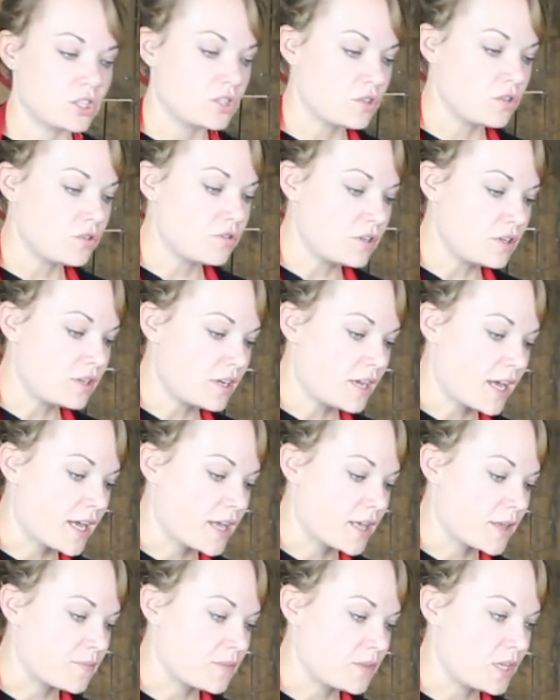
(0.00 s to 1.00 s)
Do
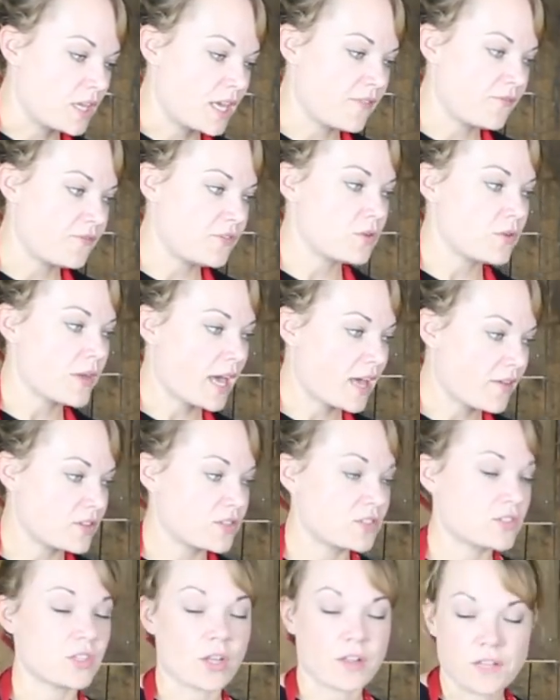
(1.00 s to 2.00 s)
um, If you have
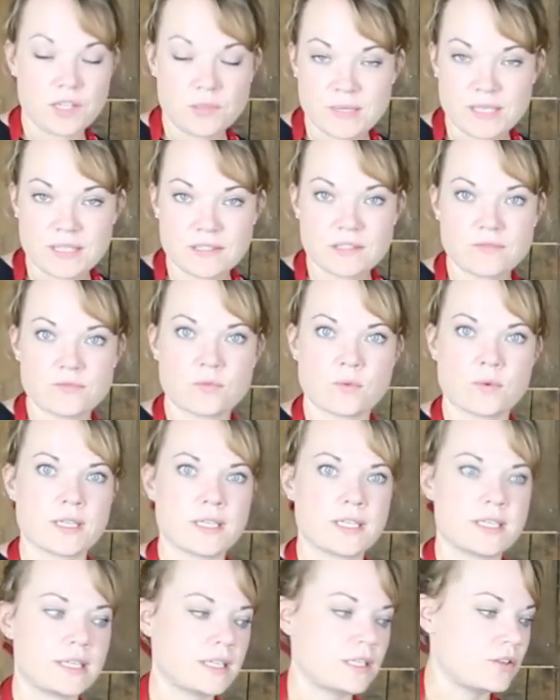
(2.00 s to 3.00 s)
a solid piece of
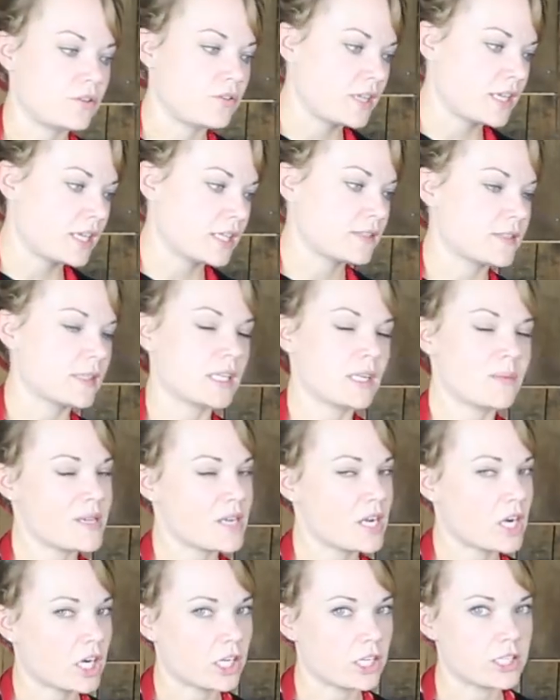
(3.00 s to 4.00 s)
wood and you think it's going
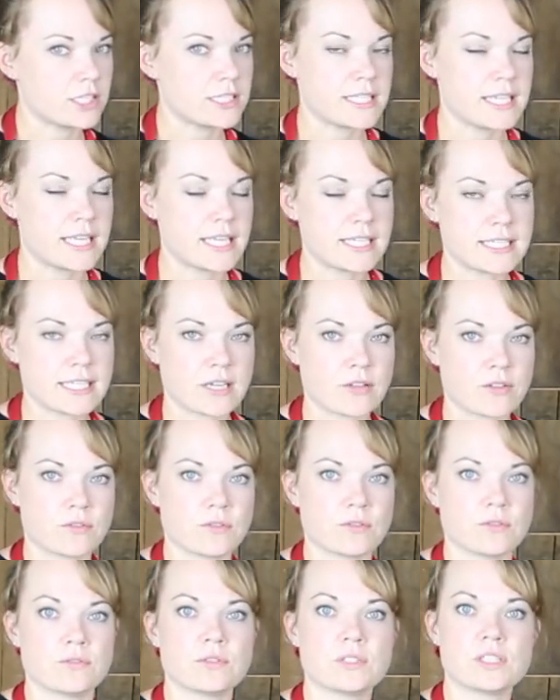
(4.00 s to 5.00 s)
to be harder to get down
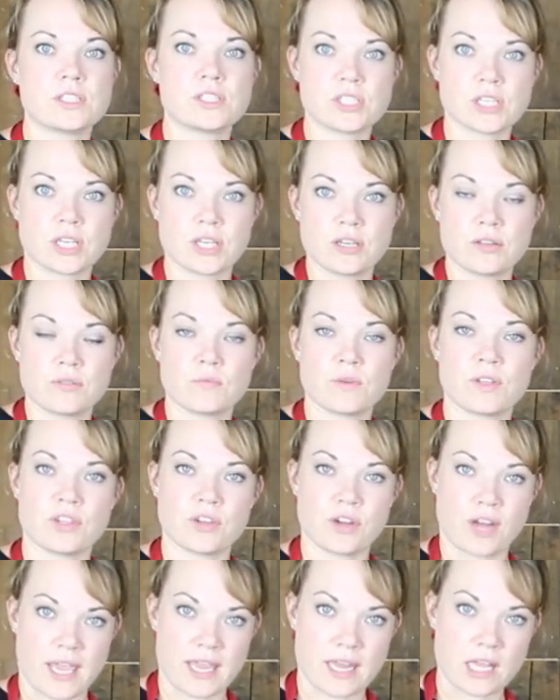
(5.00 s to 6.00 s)
through, start
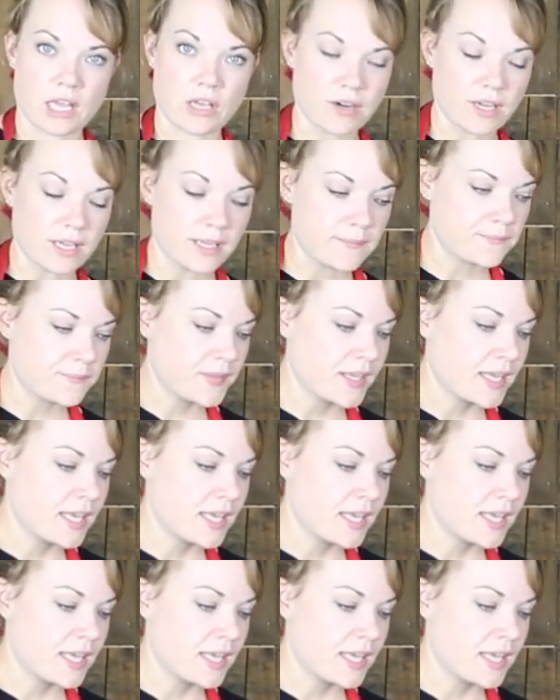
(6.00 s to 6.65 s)
with your 80 grit